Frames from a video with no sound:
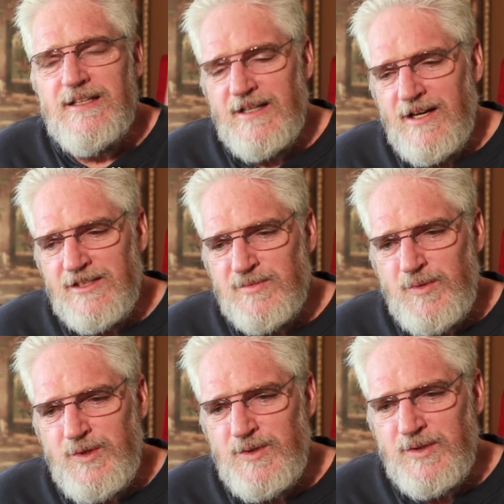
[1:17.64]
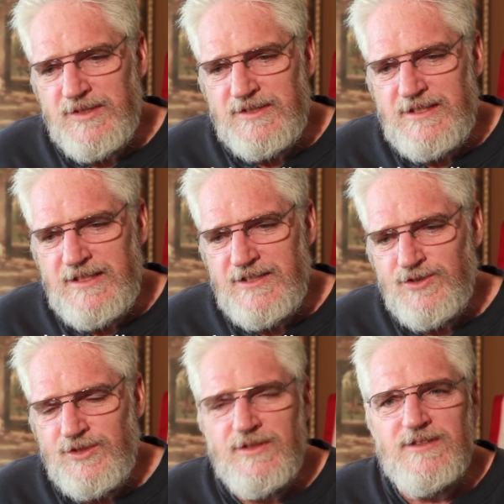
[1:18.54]
entrepreneurs, the
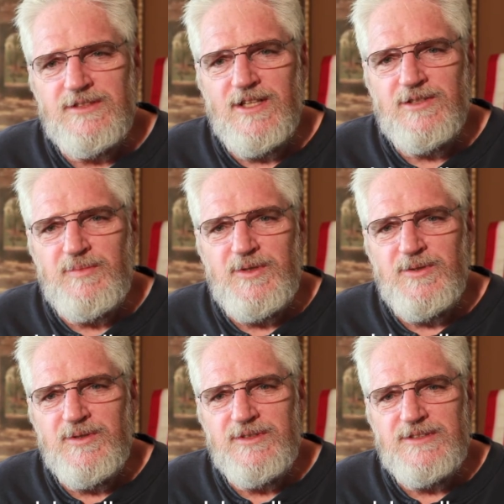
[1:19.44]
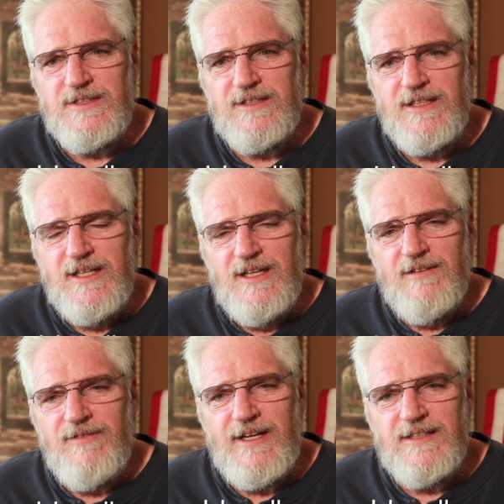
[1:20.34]
insurance entrepreneurs in
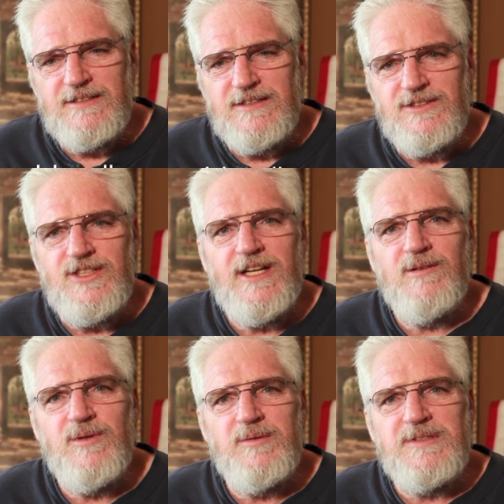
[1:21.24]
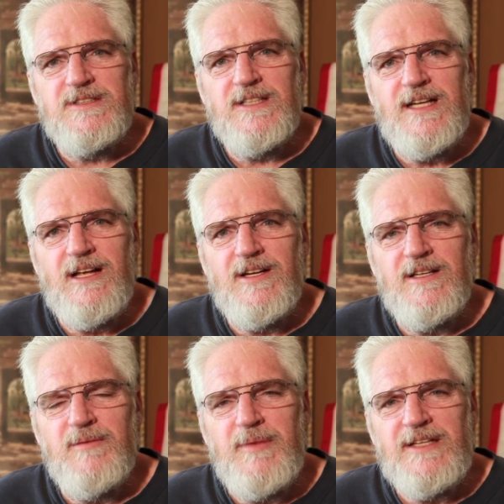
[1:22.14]
Venice and Genoa would sit out
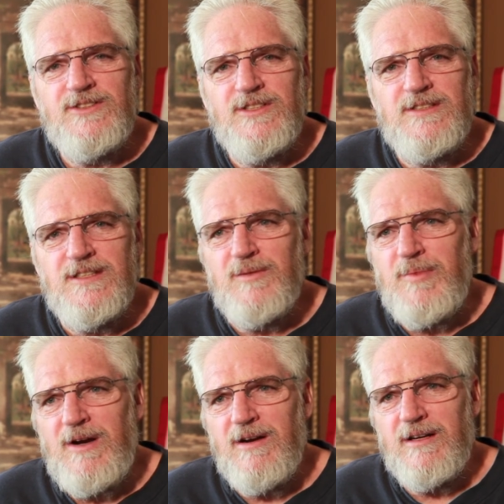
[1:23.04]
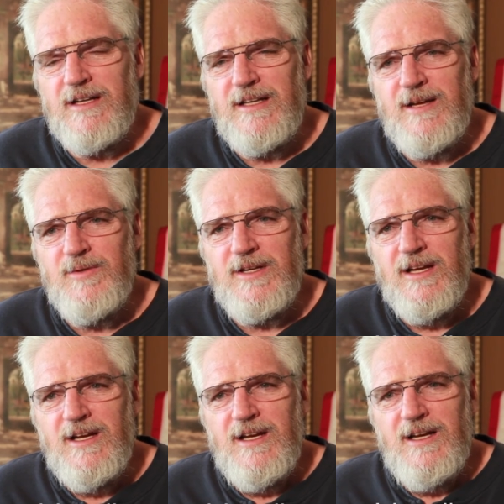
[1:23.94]
on the benches in the park, and they
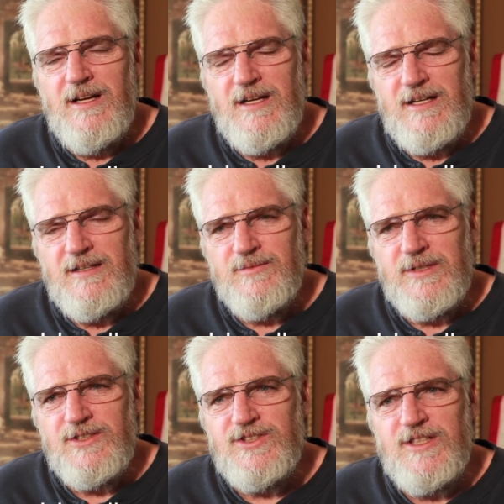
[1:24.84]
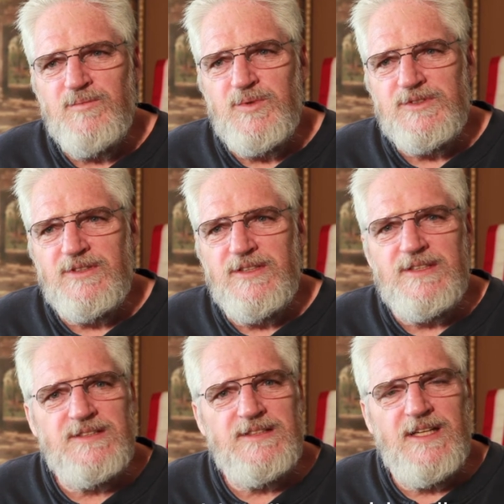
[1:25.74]
would, when a ship was going
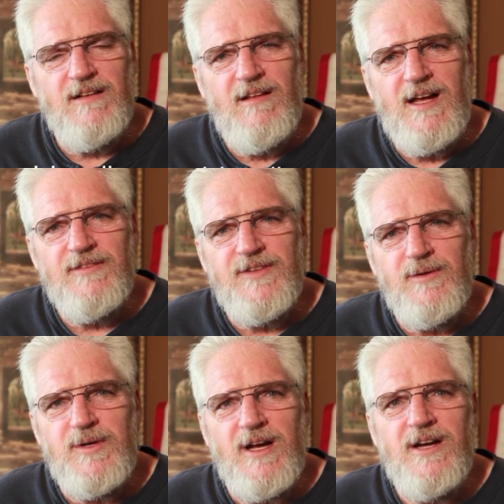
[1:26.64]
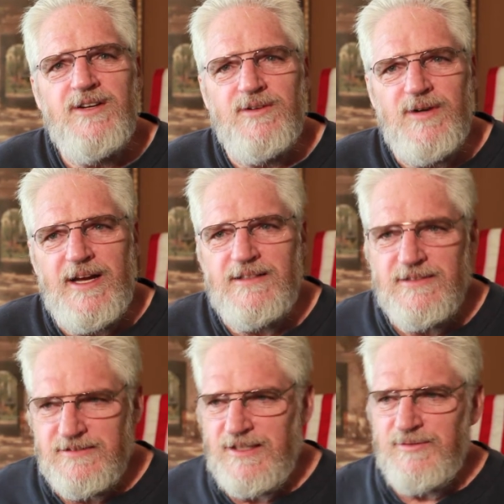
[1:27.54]
to sail off, they would underwrite.
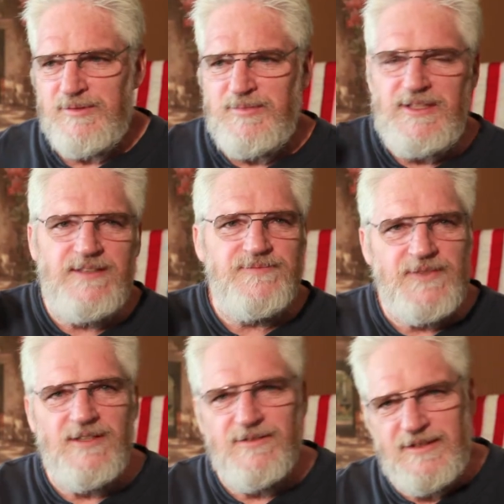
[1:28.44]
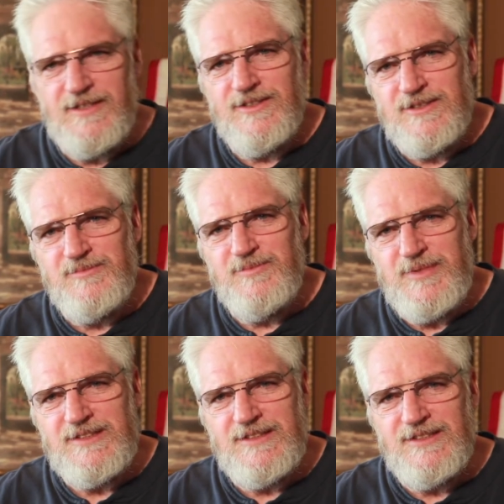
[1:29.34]
They would be, here's some
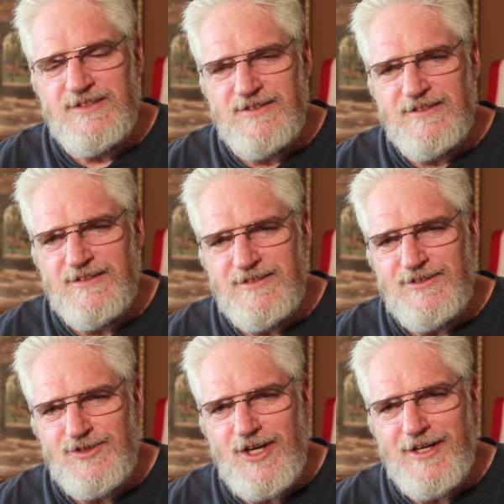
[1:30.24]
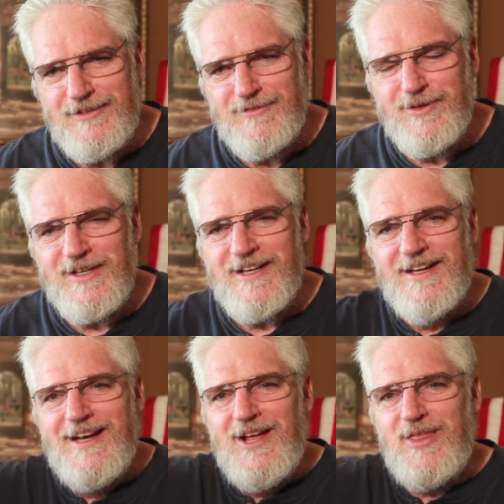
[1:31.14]
business jargon for you.
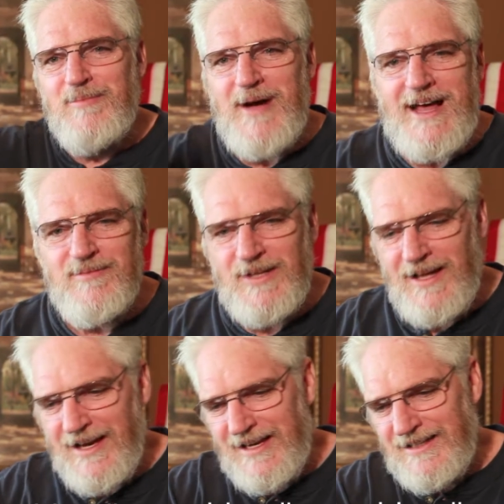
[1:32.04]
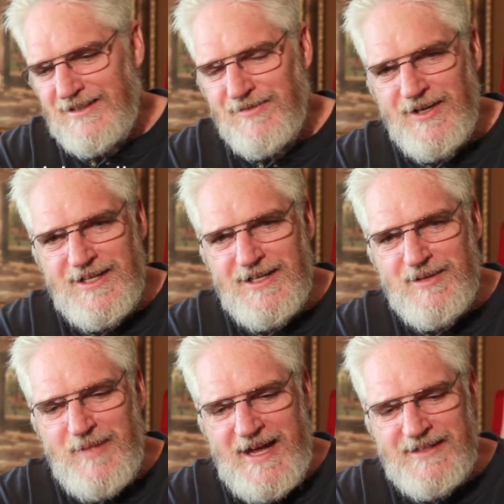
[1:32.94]
The bottom line, at the very end of
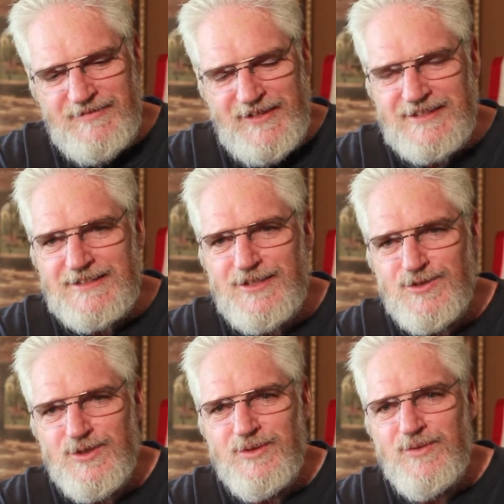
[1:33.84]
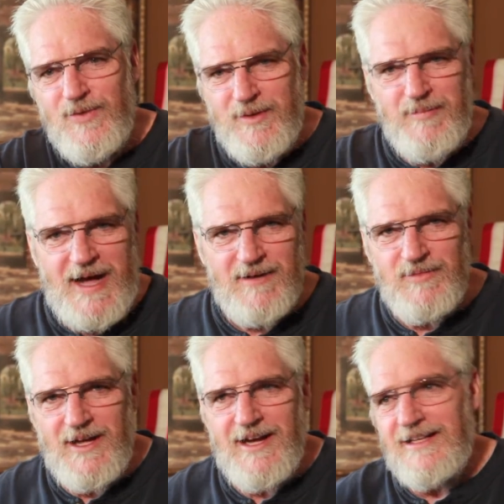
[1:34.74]
the manifest, they drew the
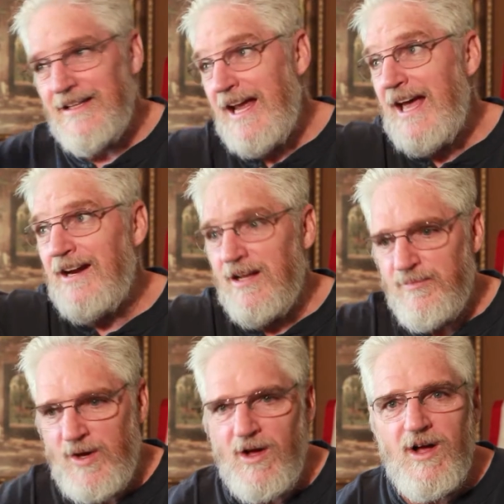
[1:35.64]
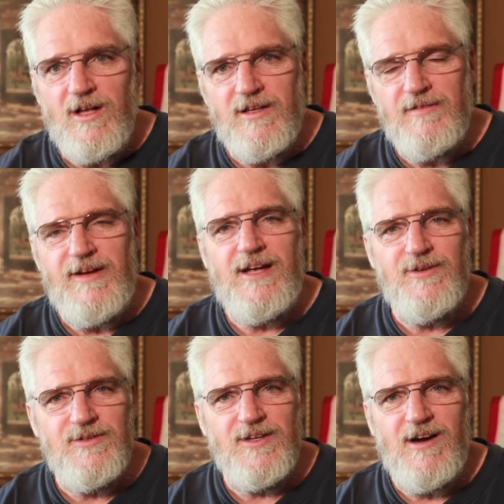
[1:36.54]
bottom line, and they added up all of the
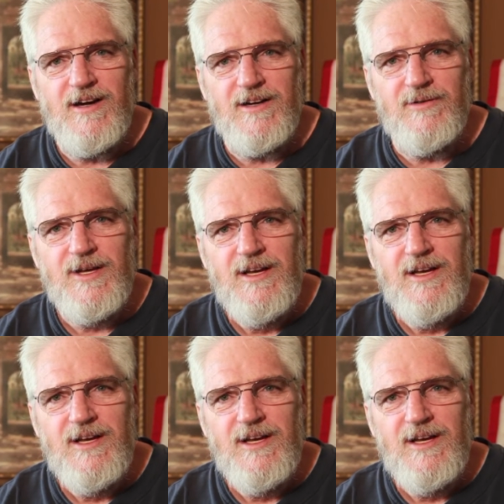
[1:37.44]
value of the cargo.